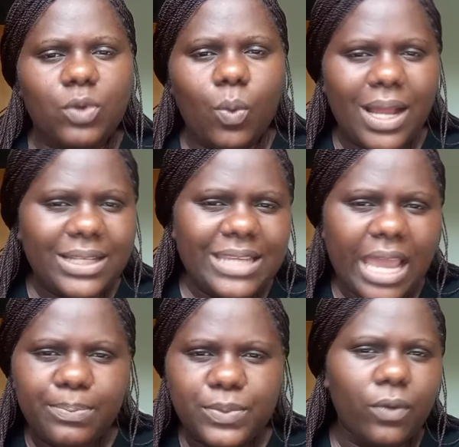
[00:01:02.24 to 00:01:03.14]
what
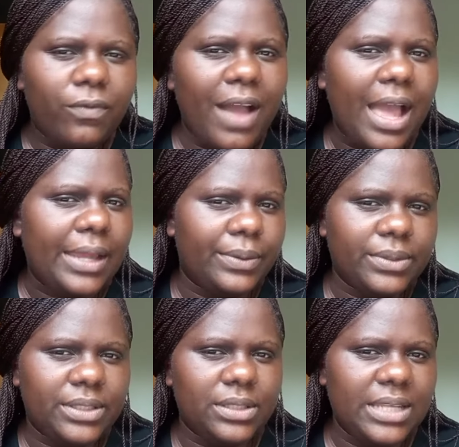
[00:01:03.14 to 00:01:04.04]
types of
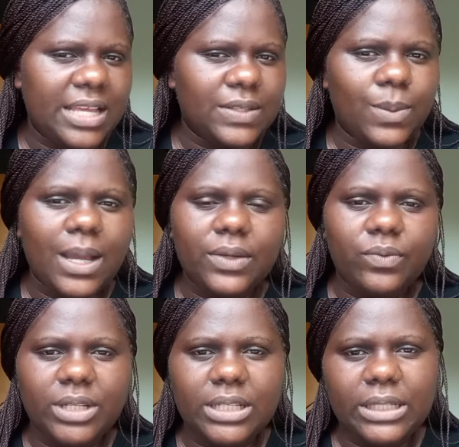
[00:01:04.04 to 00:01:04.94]
IELTS does one
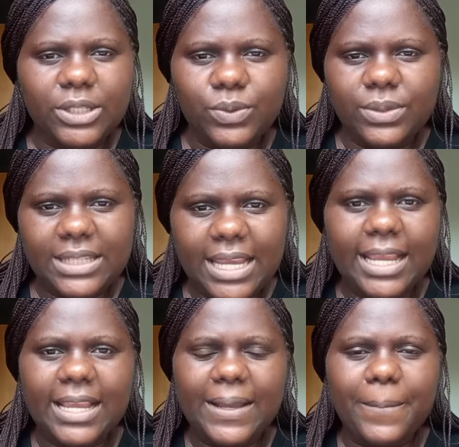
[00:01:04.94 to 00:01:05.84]
really need to
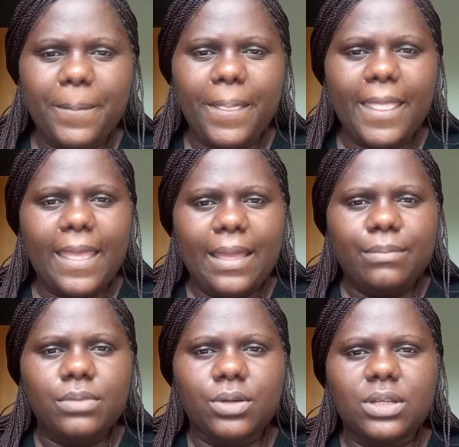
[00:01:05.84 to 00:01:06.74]
take,
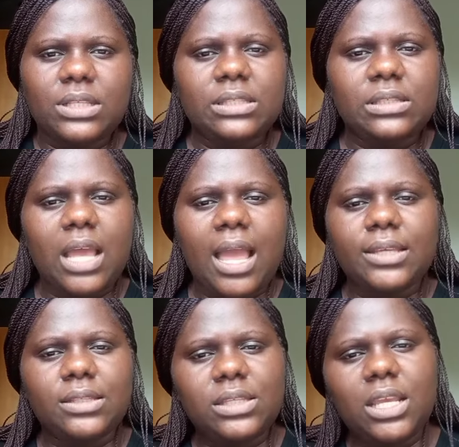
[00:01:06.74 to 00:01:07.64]
because
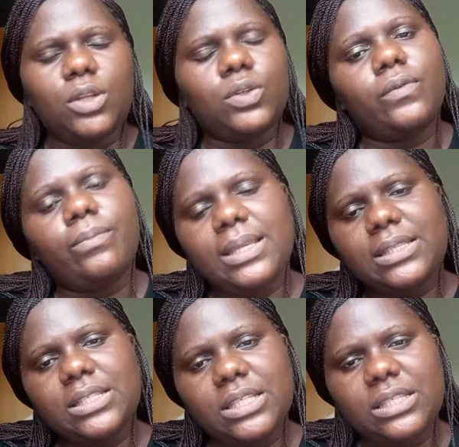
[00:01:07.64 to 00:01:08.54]
I see a lot of
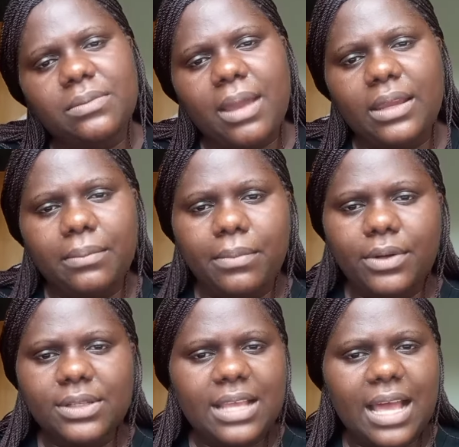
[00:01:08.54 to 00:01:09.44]
messages in my
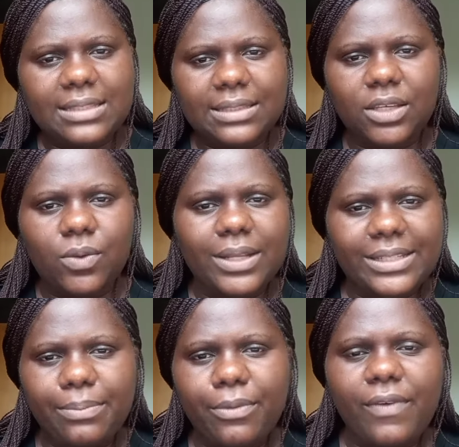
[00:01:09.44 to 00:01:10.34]
inbox asking what
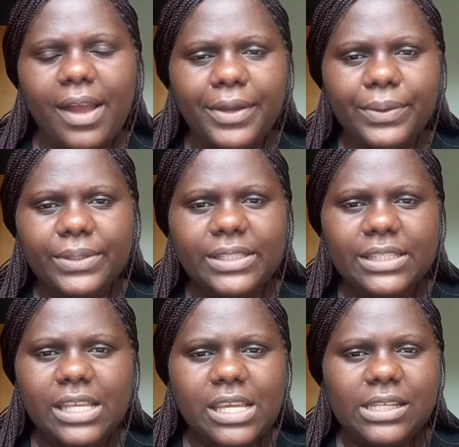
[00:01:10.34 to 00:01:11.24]
type of
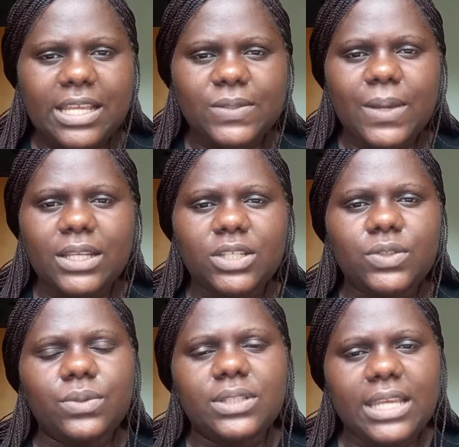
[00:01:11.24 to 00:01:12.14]
IELTS does one need
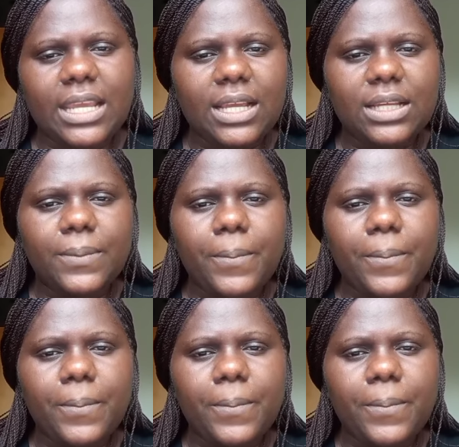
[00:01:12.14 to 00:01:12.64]
to take.